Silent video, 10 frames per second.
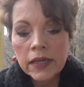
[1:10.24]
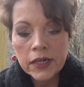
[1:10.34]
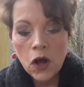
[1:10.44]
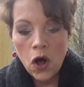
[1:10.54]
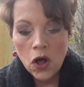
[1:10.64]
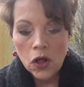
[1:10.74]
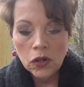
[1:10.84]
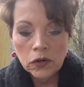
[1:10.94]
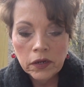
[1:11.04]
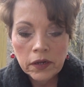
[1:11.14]
is
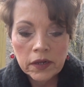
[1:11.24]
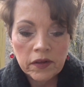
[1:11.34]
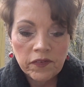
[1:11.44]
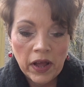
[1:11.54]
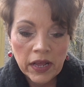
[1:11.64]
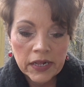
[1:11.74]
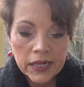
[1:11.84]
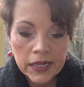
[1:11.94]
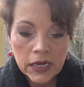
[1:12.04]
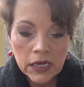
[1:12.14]
called, if I can
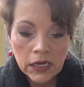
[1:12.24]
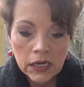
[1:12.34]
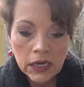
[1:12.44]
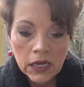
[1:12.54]
see it,